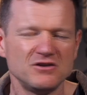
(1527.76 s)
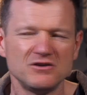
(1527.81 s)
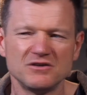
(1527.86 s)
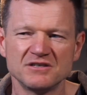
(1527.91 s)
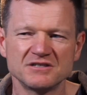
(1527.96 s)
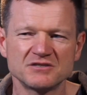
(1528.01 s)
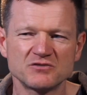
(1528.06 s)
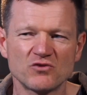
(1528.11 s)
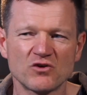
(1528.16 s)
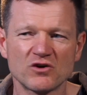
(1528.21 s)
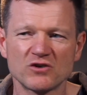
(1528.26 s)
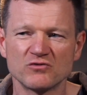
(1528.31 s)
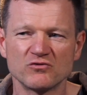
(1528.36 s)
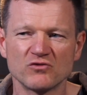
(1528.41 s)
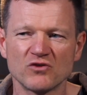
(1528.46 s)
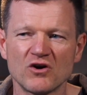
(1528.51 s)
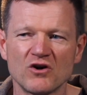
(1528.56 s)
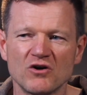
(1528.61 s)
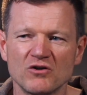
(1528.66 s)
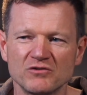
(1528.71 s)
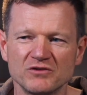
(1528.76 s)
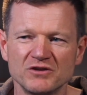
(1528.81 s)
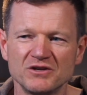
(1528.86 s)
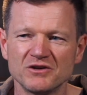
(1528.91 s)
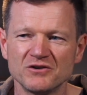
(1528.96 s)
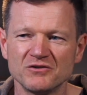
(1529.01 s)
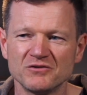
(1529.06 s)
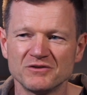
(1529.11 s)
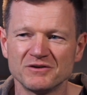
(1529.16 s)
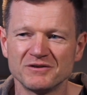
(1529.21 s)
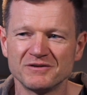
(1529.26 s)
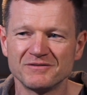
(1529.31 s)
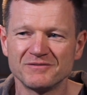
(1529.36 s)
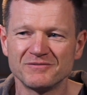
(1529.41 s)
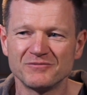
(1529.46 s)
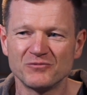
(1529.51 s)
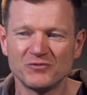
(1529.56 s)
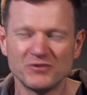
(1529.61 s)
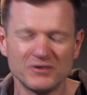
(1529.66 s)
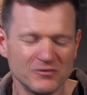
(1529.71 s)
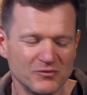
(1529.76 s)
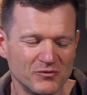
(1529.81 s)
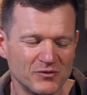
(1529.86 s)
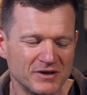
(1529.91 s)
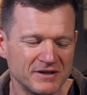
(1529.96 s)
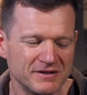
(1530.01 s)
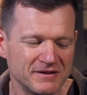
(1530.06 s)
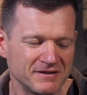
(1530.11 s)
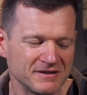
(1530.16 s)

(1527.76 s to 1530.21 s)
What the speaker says: it's rock and roll, you know. When